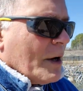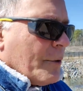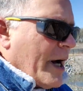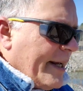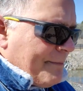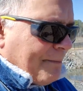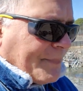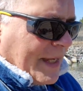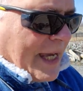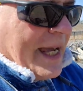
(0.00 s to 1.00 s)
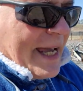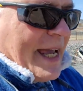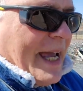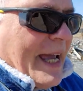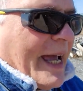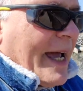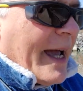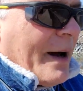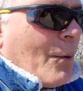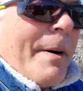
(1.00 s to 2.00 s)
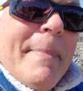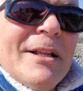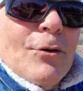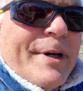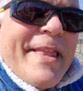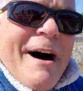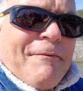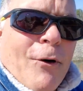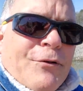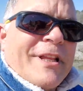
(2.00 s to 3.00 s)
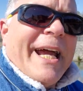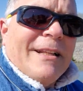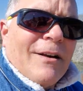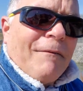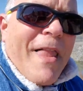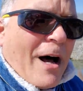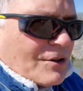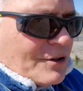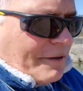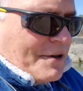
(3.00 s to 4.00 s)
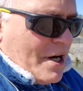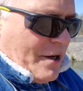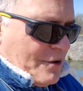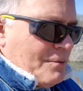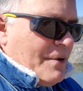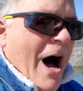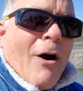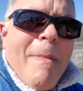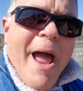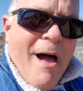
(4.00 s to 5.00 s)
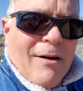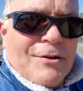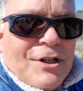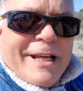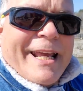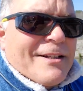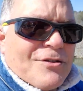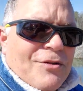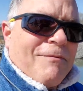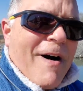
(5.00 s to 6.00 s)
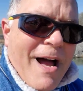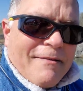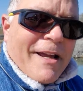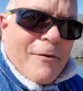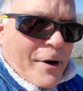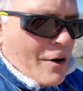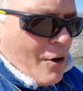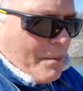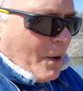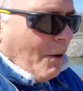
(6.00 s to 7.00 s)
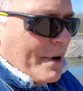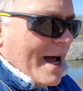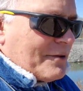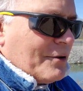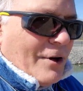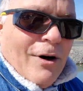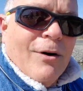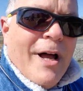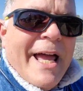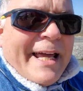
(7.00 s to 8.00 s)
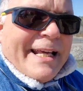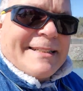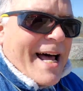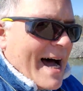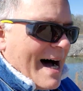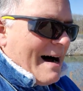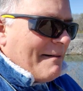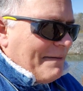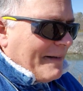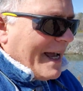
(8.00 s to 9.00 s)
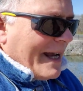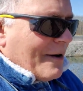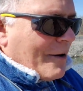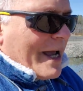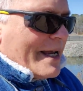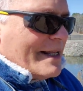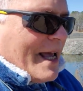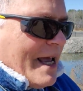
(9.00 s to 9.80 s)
right? We've been doing that for tens of thousands of years. Our biology can survive, can recoup. All we have to do is have a great